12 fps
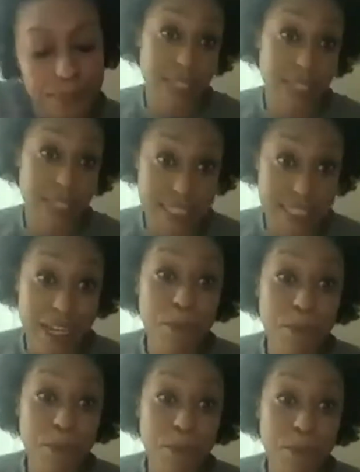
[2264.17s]
testing,
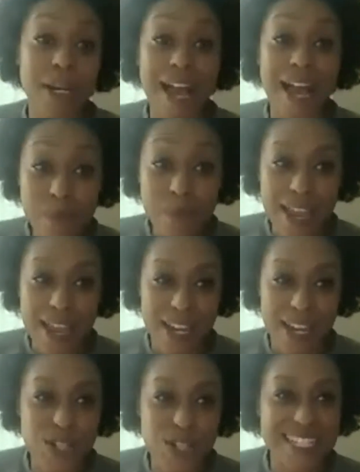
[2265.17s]
but I would yeah.
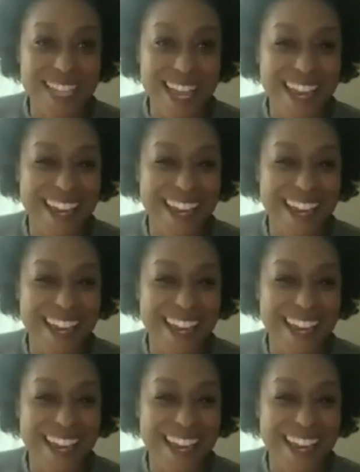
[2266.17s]
actually say